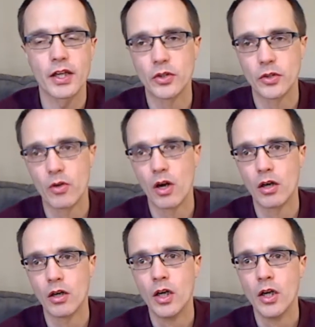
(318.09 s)
There
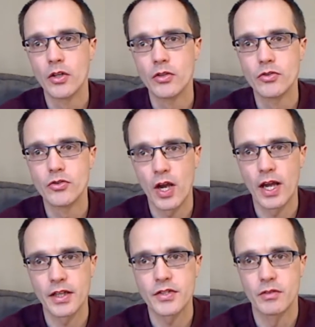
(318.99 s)
are
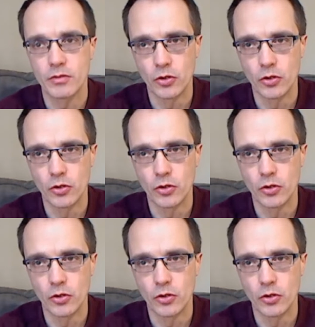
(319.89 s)
tracks and